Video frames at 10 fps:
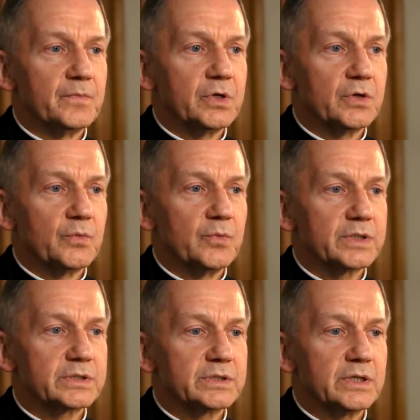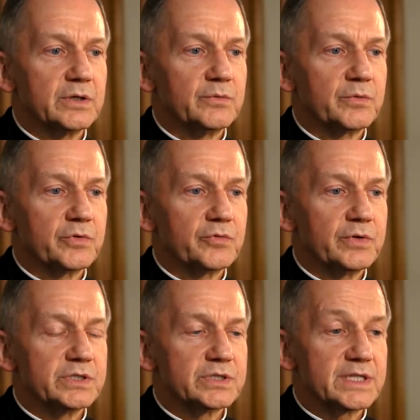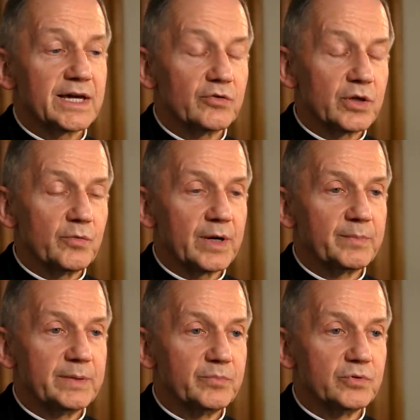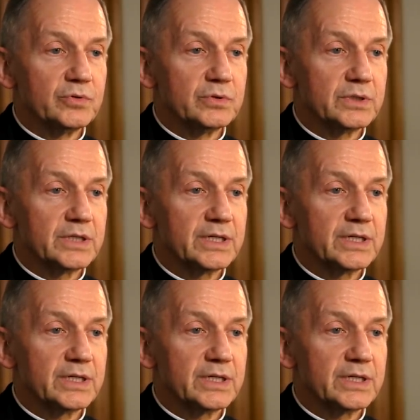you know, what were the reasons, not only why people